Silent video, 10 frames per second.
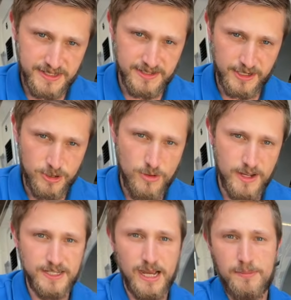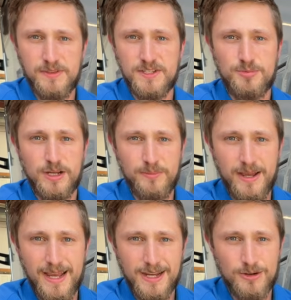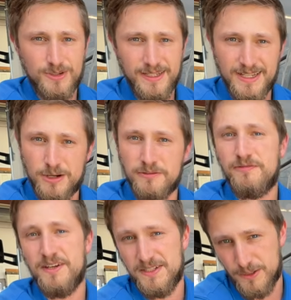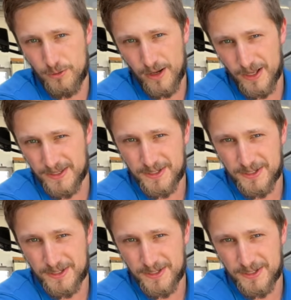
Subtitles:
that go on top of the spring pack really don't fit too well.